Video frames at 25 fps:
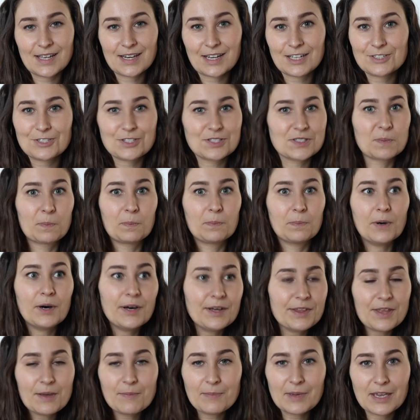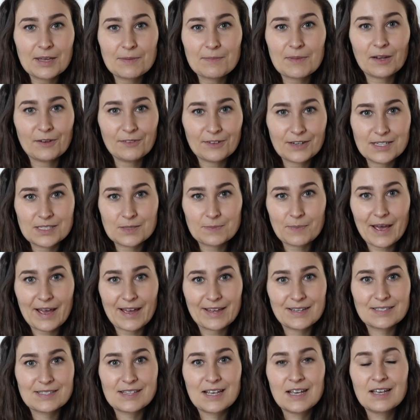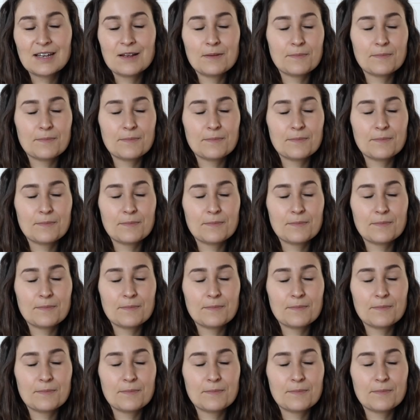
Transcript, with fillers: and I just put them in my raised beds